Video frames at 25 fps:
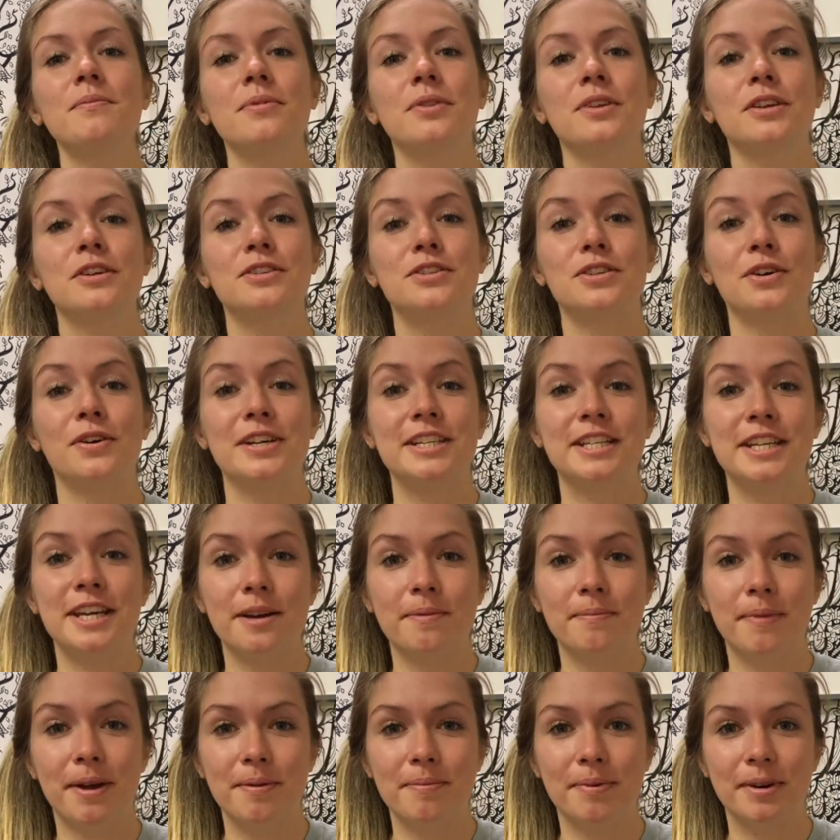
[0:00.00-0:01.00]
So I take
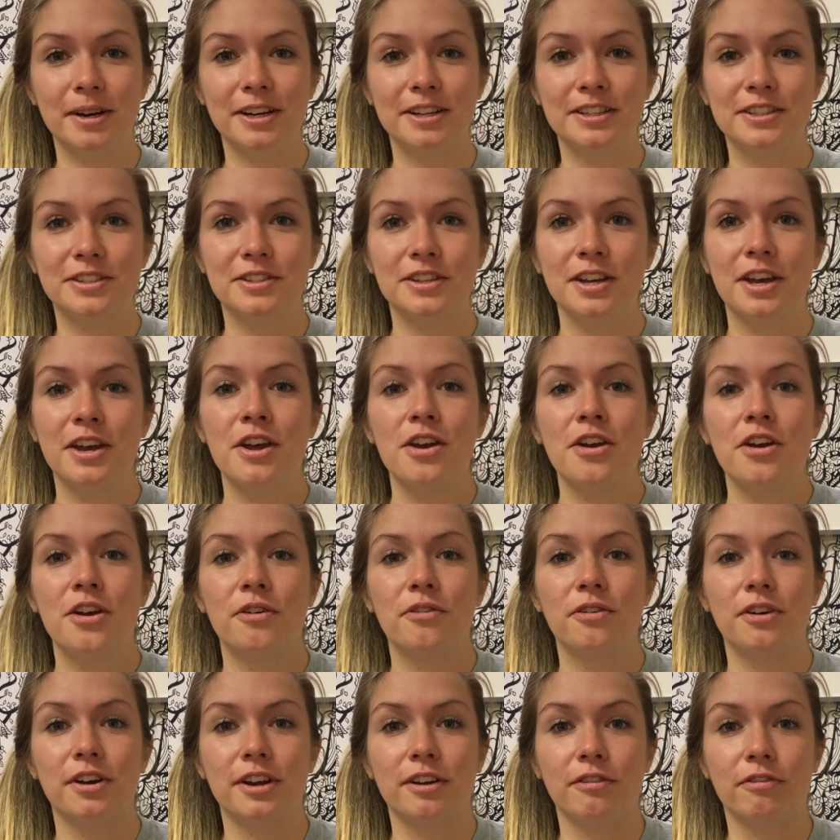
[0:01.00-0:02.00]
my birds
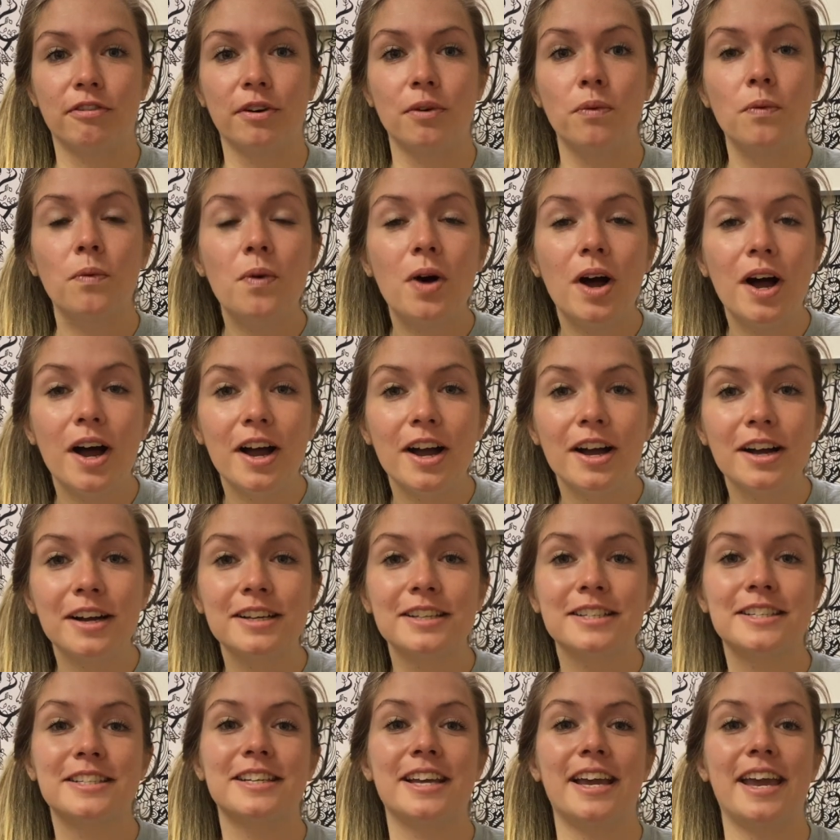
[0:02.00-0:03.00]
for different
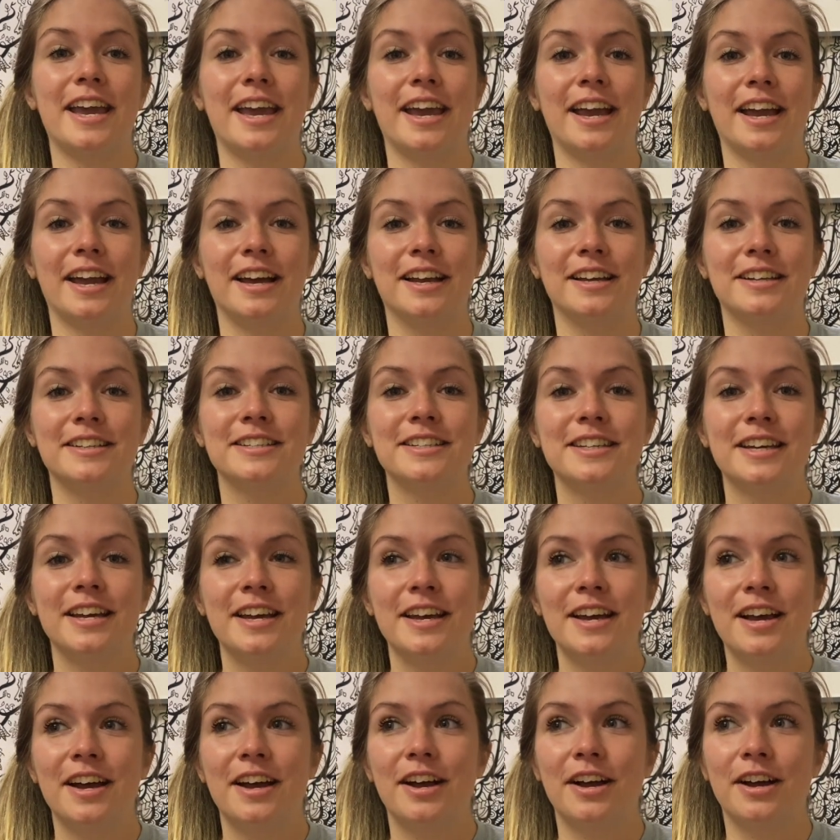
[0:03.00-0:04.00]
walks and
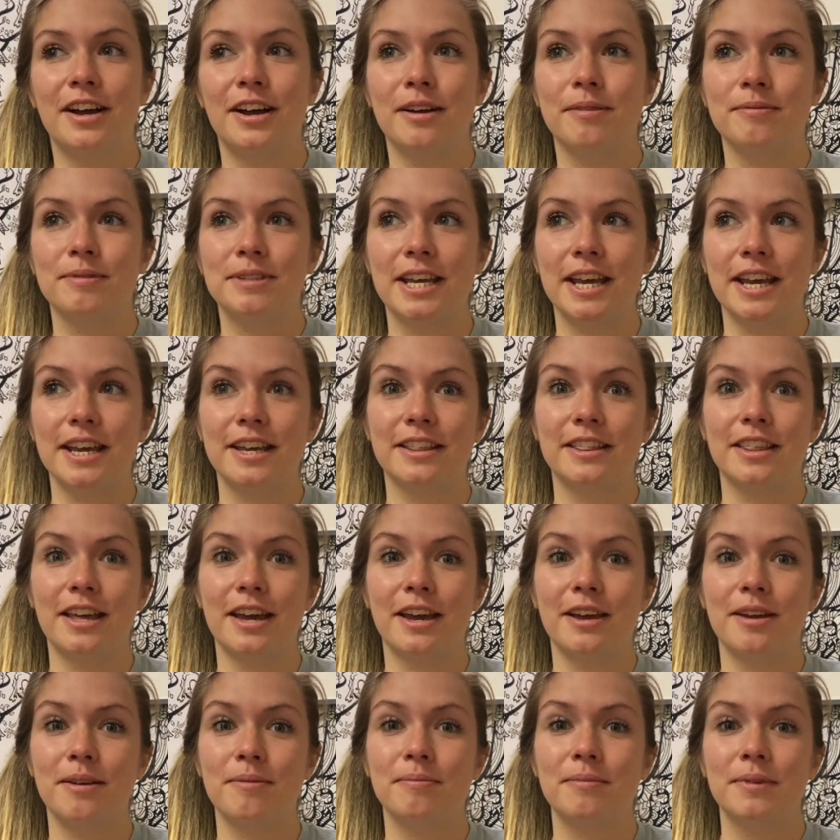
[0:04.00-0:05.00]
take
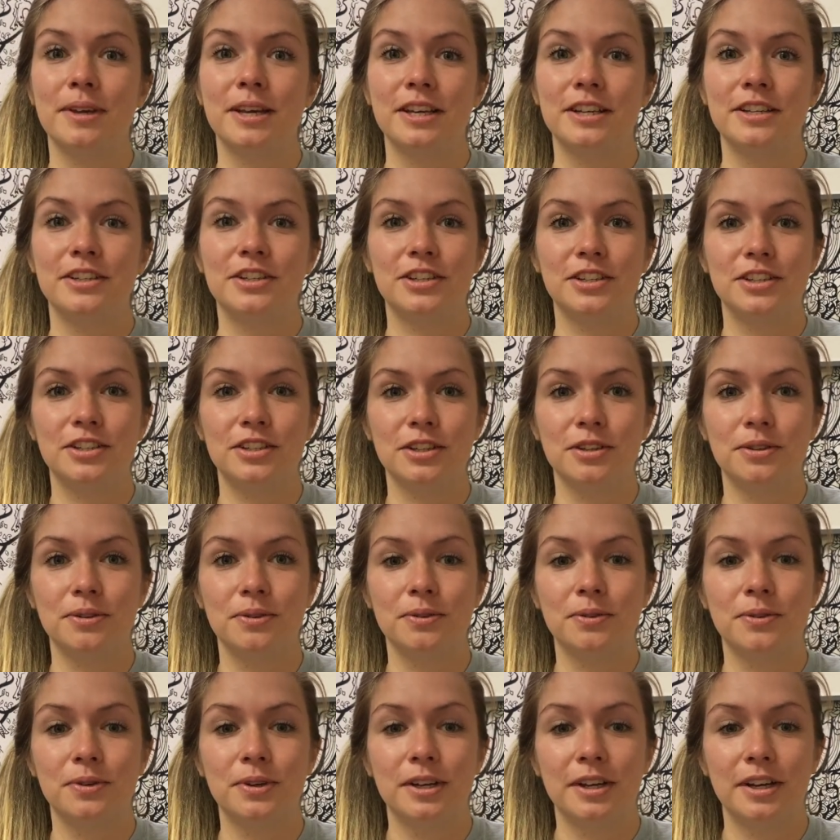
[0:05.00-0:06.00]
them to
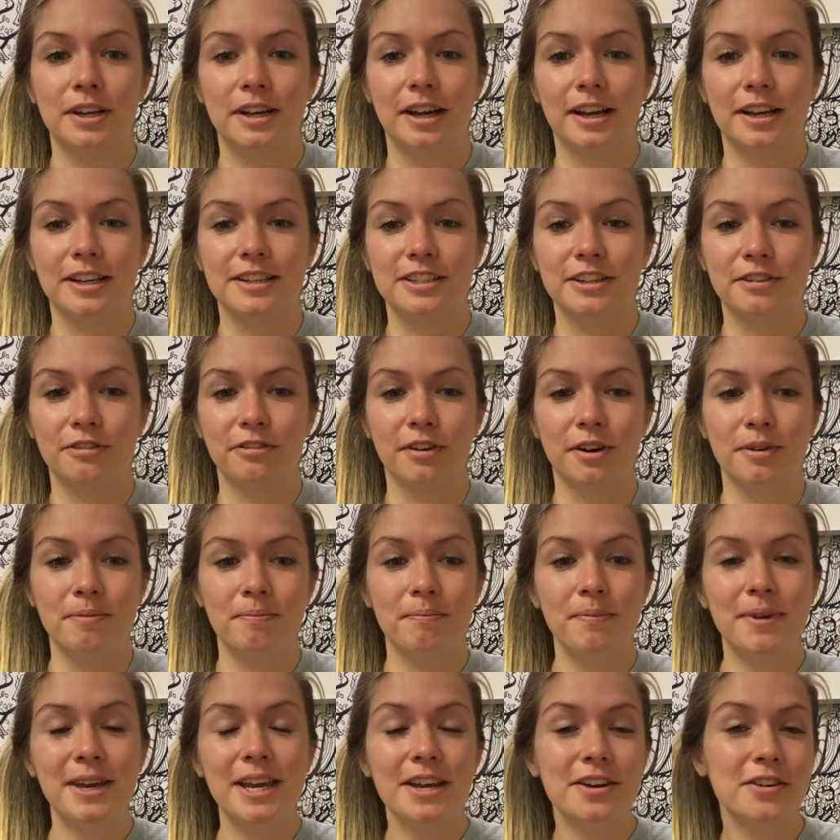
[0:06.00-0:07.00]
do different
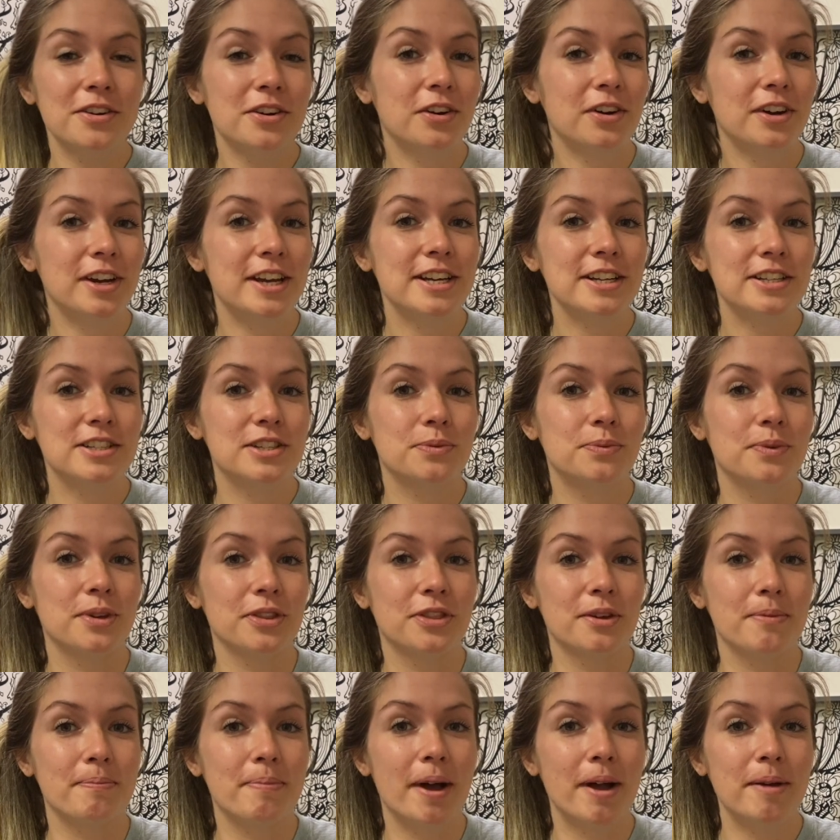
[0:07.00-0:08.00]
meet and greets
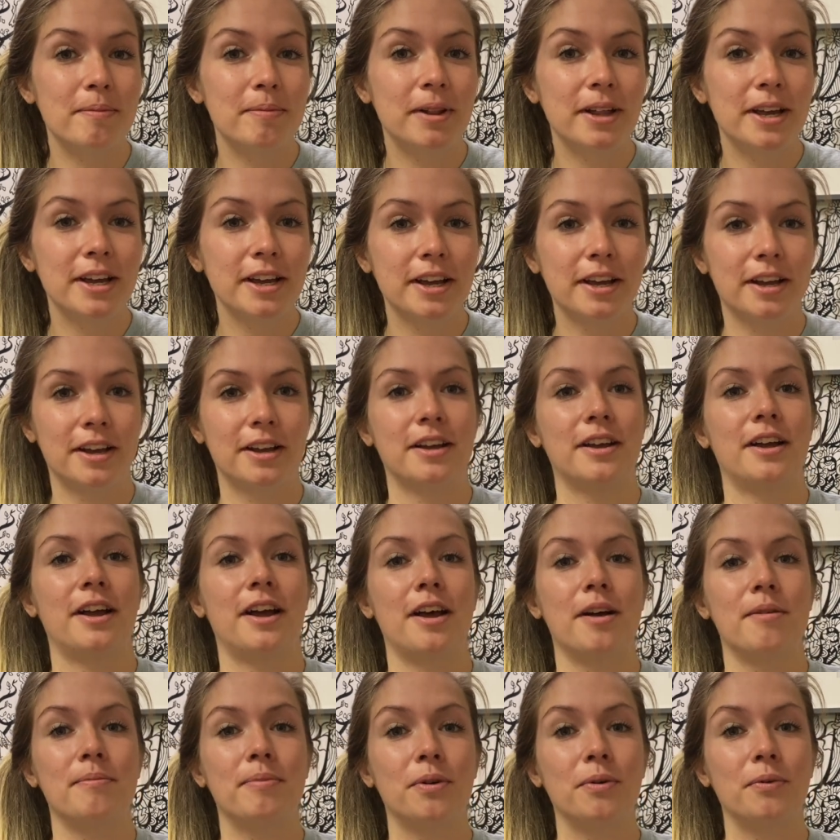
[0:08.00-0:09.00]
with the public,
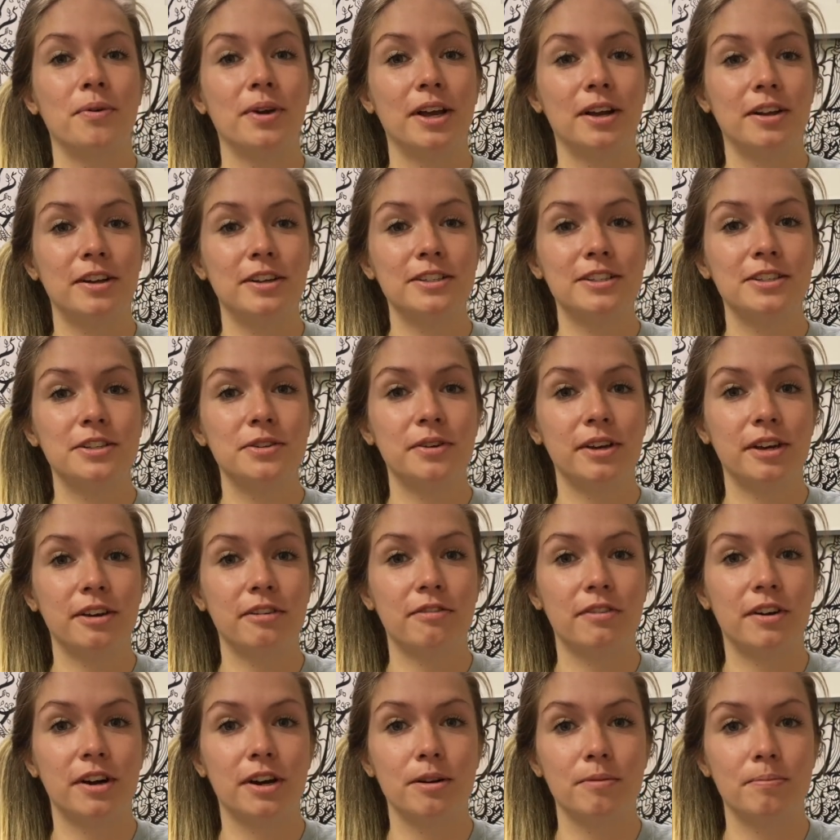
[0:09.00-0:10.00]
but we also
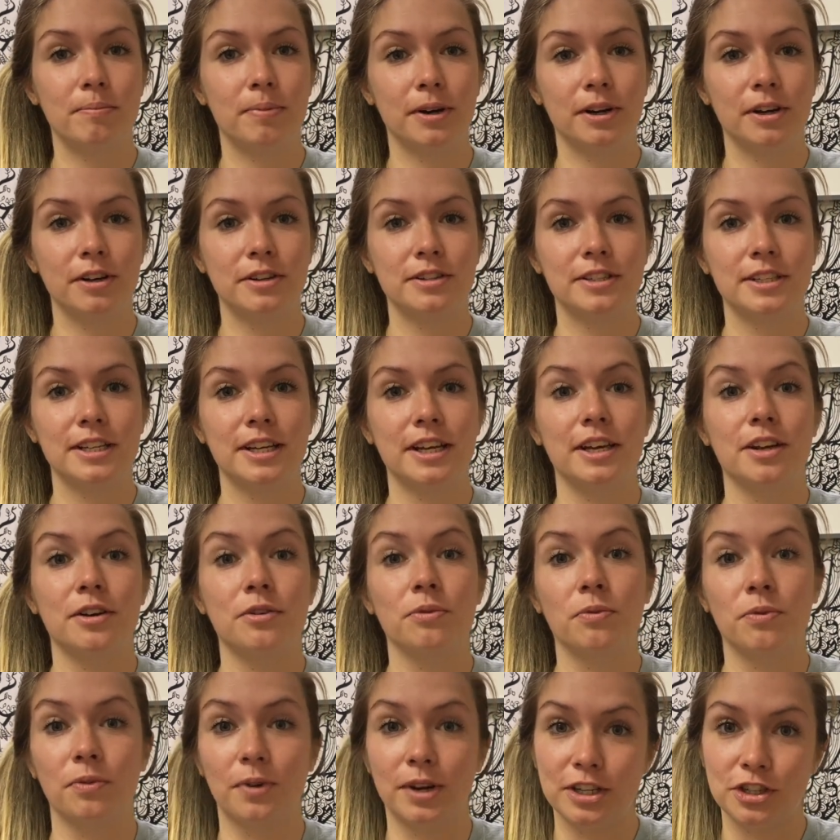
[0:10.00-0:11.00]
give our birds
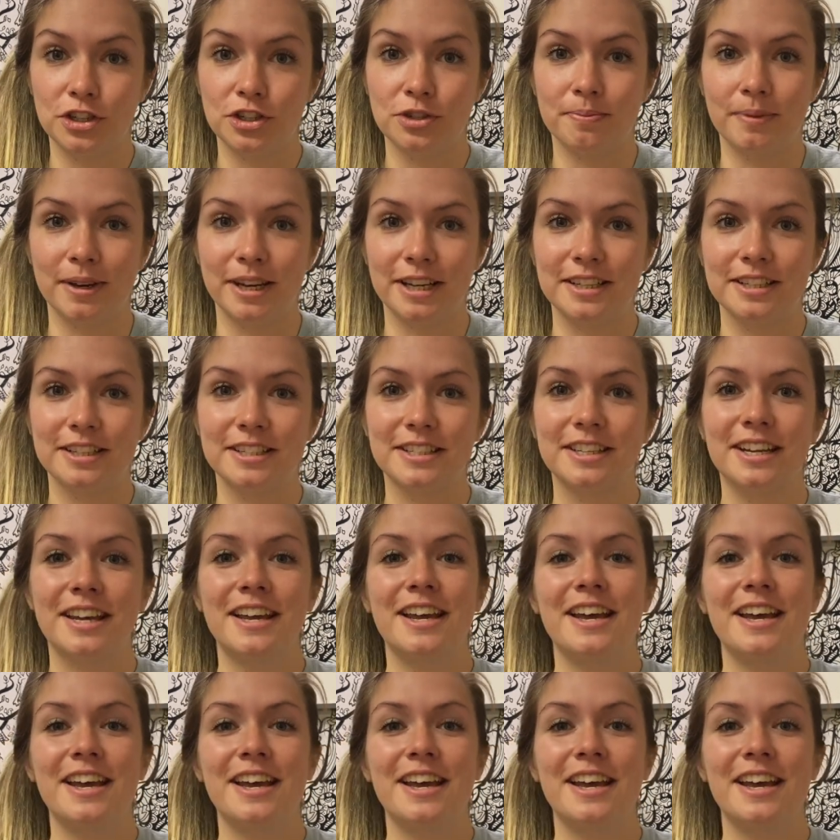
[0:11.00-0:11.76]
enrichment.